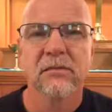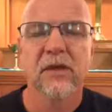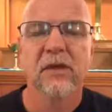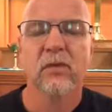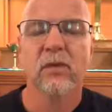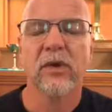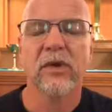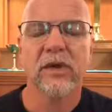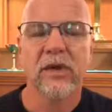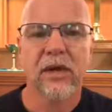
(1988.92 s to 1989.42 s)

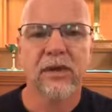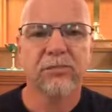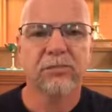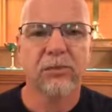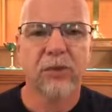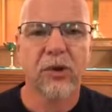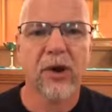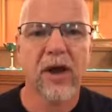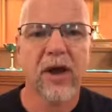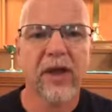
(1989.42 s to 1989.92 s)
And we can
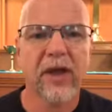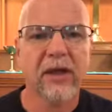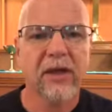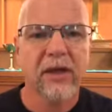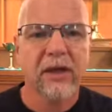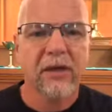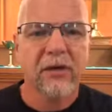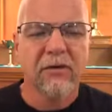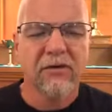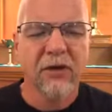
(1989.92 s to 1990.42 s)
pray,
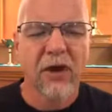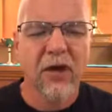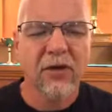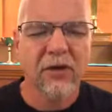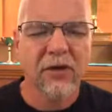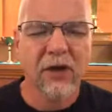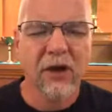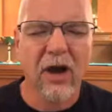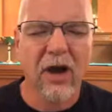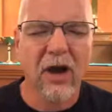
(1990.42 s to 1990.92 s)
Father
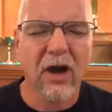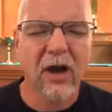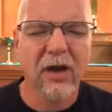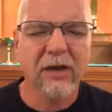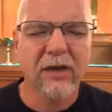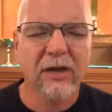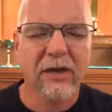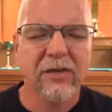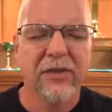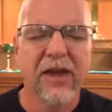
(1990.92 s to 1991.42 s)
God,